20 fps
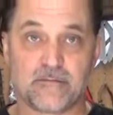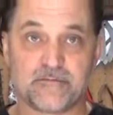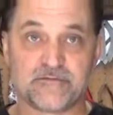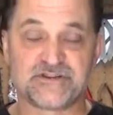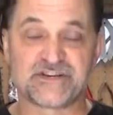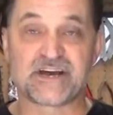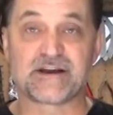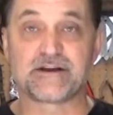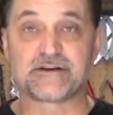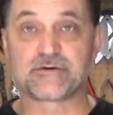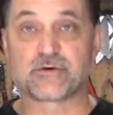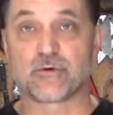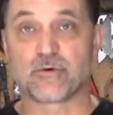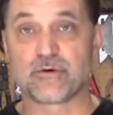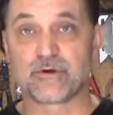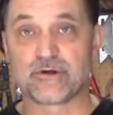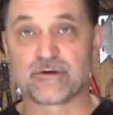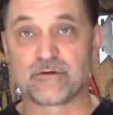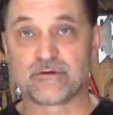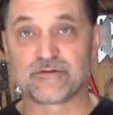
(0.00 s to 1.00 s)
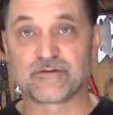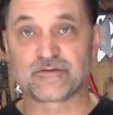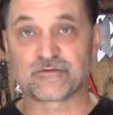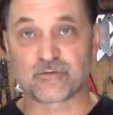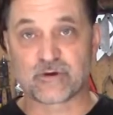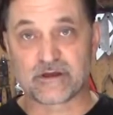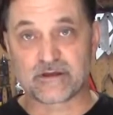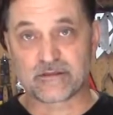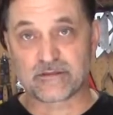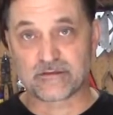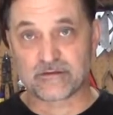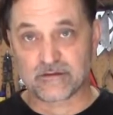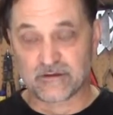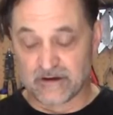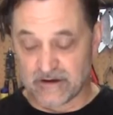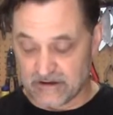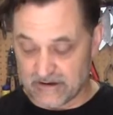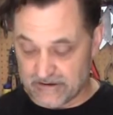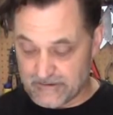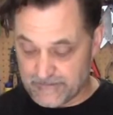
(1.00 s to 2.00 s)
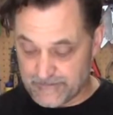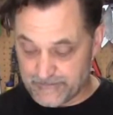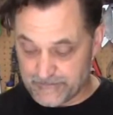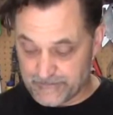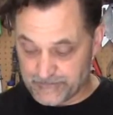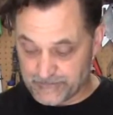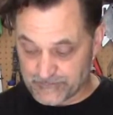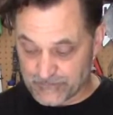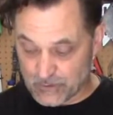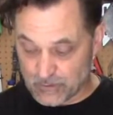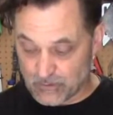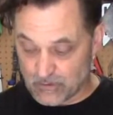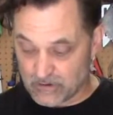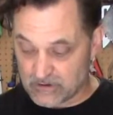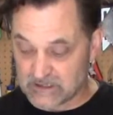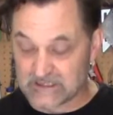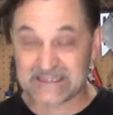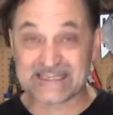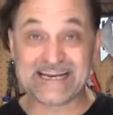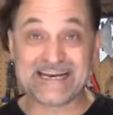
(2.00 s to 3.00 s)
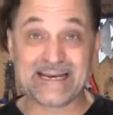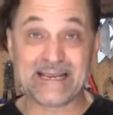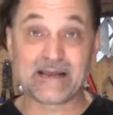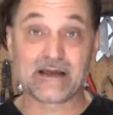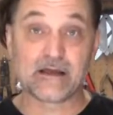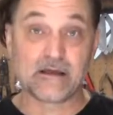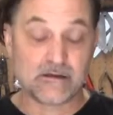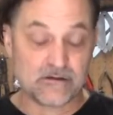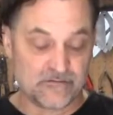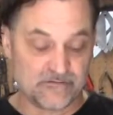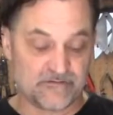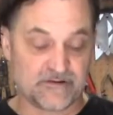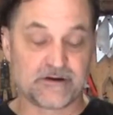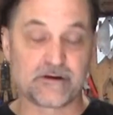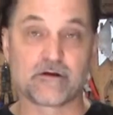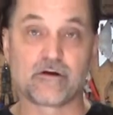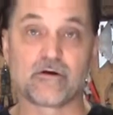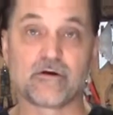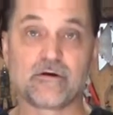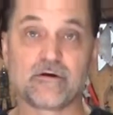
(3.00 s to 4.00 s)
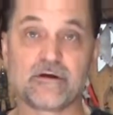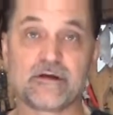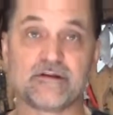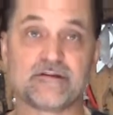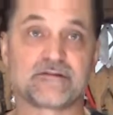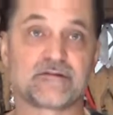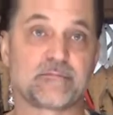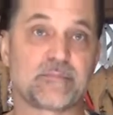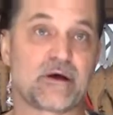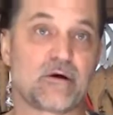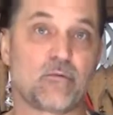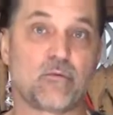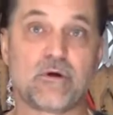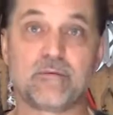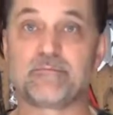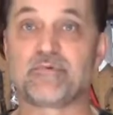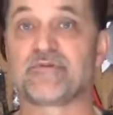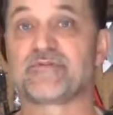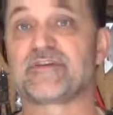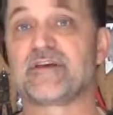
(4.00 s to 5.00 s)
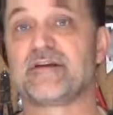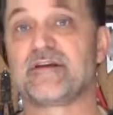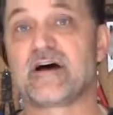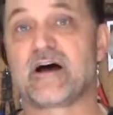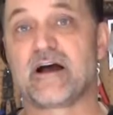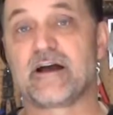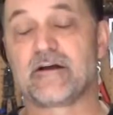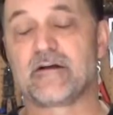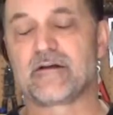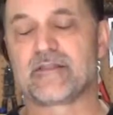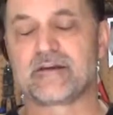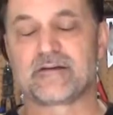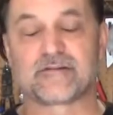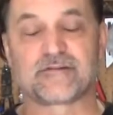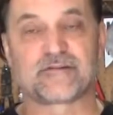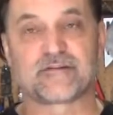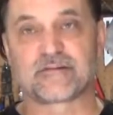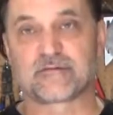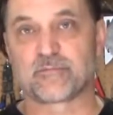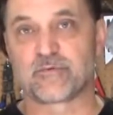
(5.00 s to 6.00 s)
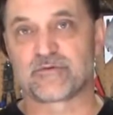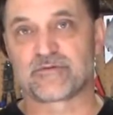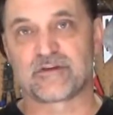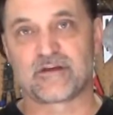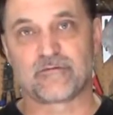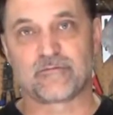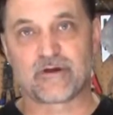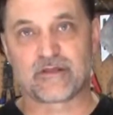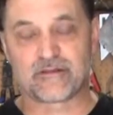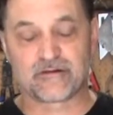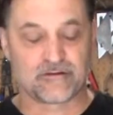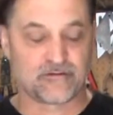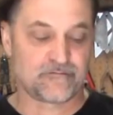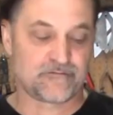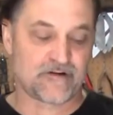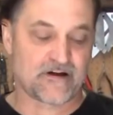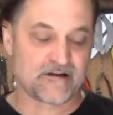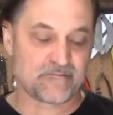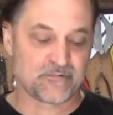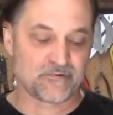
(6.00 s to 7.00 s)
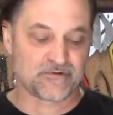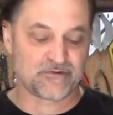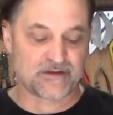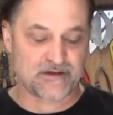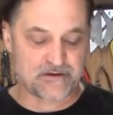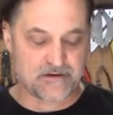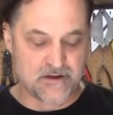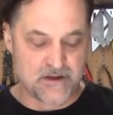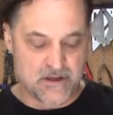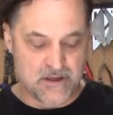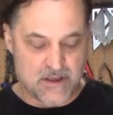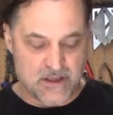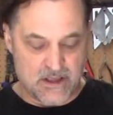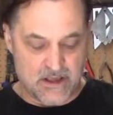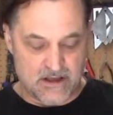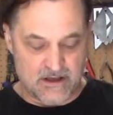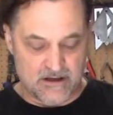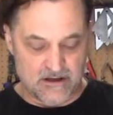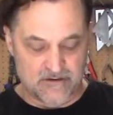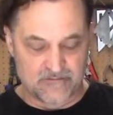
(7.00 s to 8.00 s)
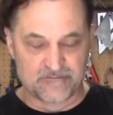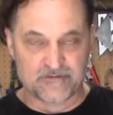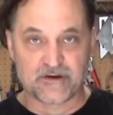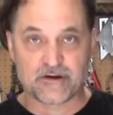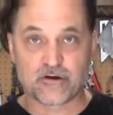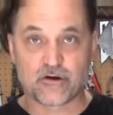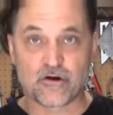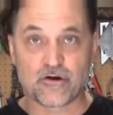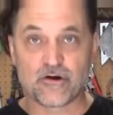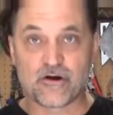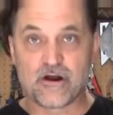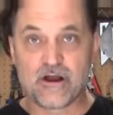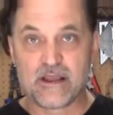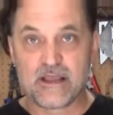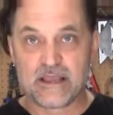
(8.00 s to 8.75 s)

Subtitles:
janitorial strength or cleaning vinegar is about 1% higher. I think it's 6% rather than 5% vinegar.